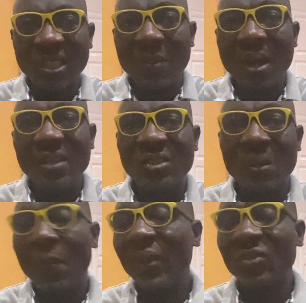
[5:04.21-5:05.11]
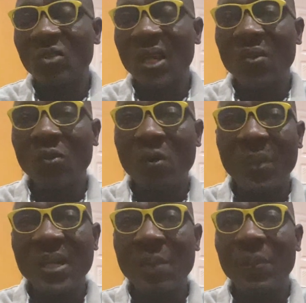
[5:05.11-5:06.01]
about the same person. You're not
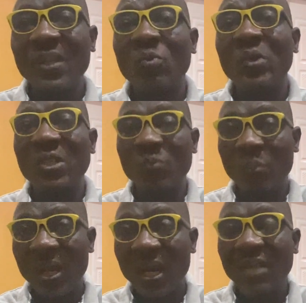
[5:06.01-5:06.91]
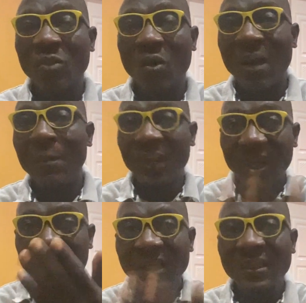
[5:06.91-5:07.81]
comparing the person with his parent or her
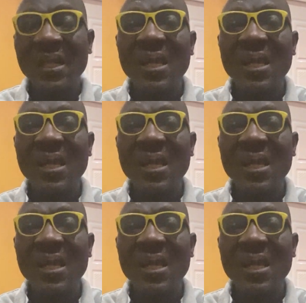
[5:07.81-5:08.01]
parent,